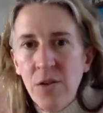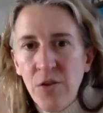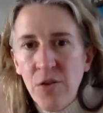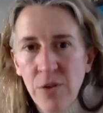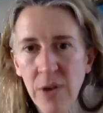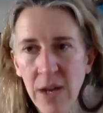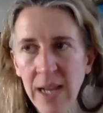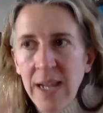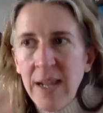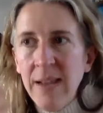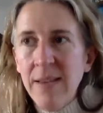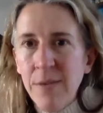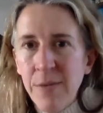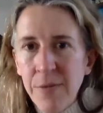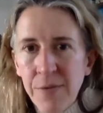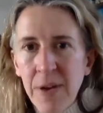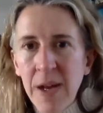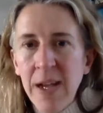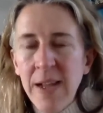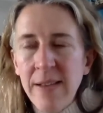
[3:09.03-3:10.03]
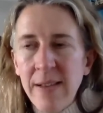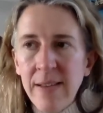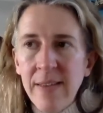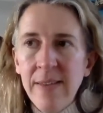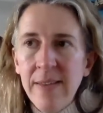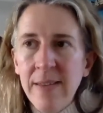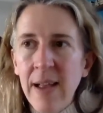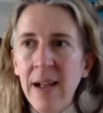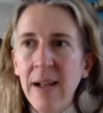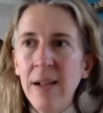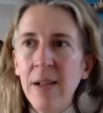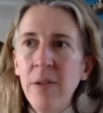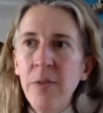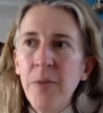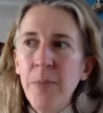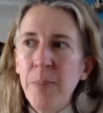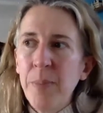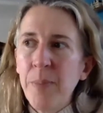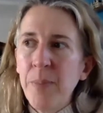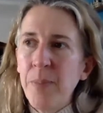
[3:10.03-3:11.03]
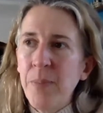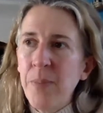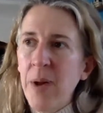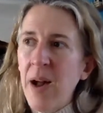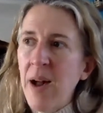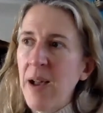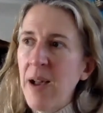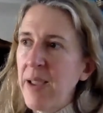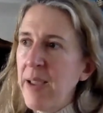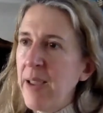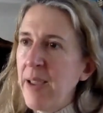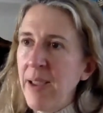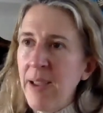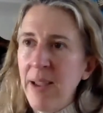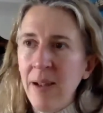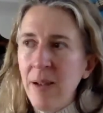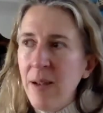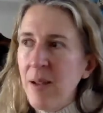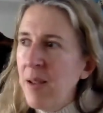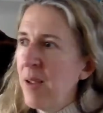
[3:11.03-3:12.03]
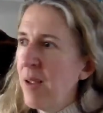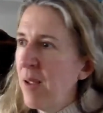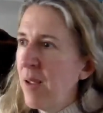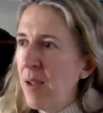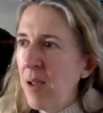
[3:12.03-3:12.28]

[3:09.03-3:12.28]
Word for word: trying to find itself by in